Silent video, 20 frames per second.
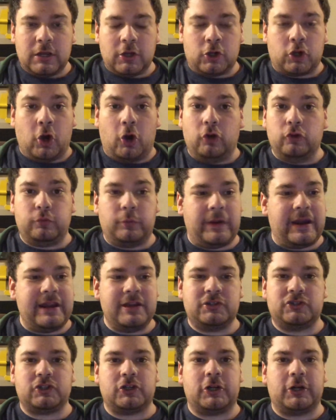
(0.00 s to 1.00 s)
Gold
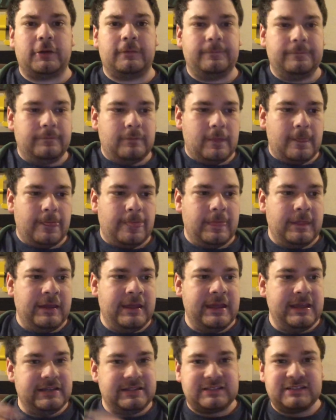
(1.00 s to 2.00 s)
Ranger,
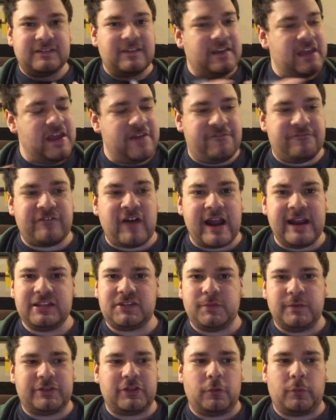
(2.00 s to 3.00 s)
he
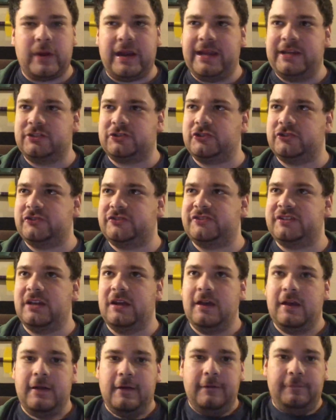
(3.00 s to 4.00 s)
fights with the Rangers.
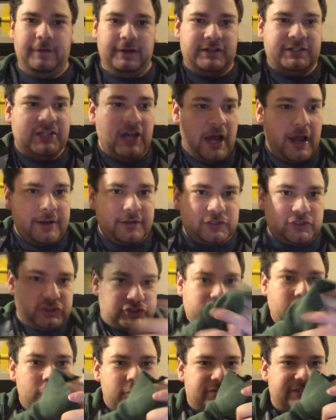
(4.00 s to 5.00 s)
The gun
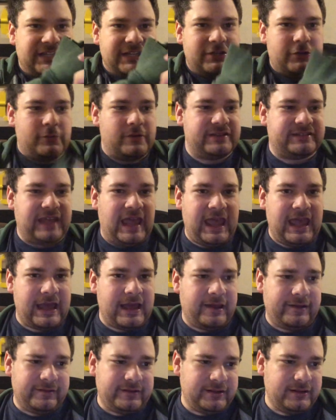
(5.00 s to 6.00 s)
shoots into his
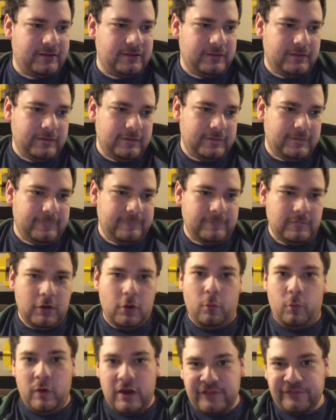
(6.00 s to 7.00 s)
hand
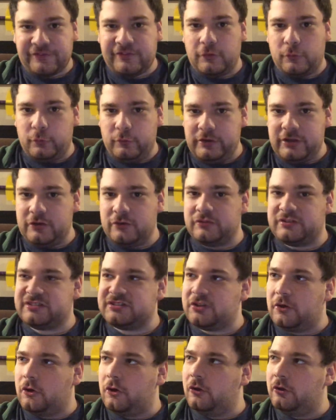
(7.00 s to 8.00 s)
with the
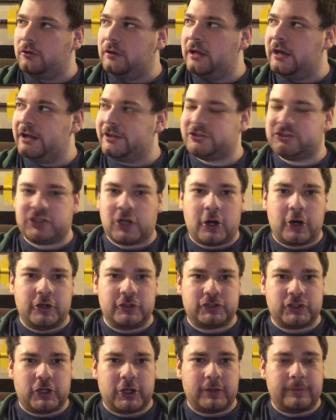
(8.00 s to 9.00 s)

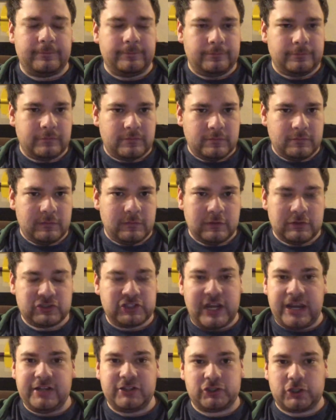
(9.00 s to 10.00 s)
Ryusoulger
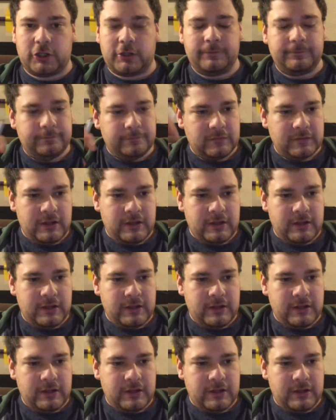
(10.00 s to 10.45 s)
changer.